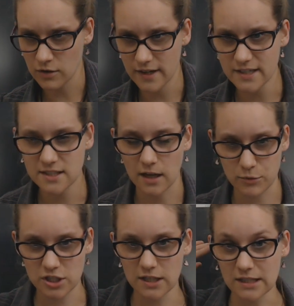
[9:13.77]
All right,
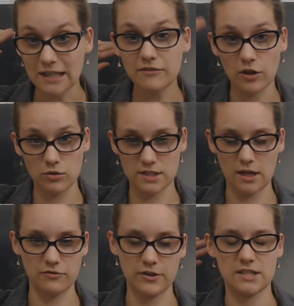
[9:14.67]
I'm just going to leave those
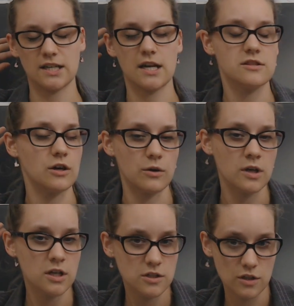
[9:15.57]
there for tonight,
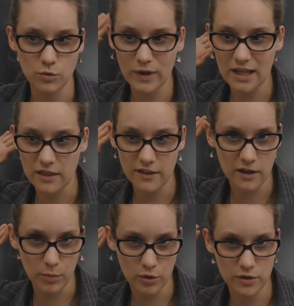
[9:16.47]
though, so that we can
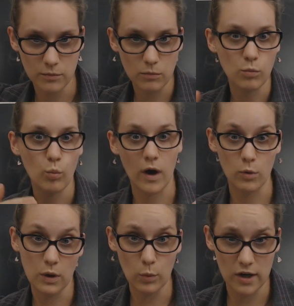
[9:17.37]
think about them
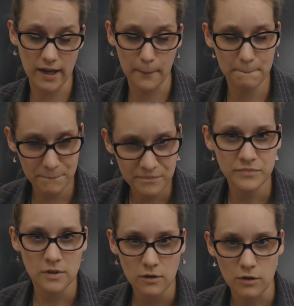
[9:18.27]
while we're working.
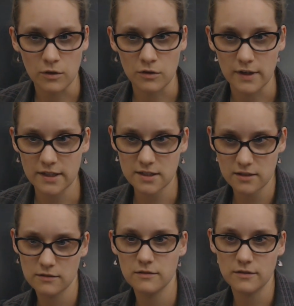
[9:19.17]
All
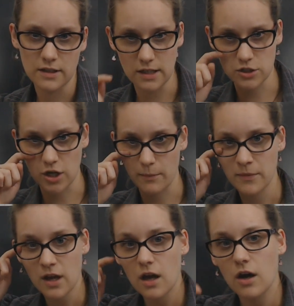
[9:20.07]
right, nice
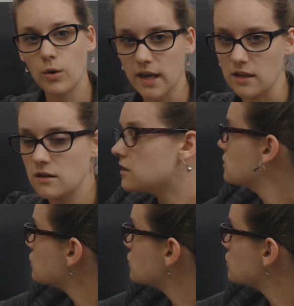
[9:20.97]
job. Okay,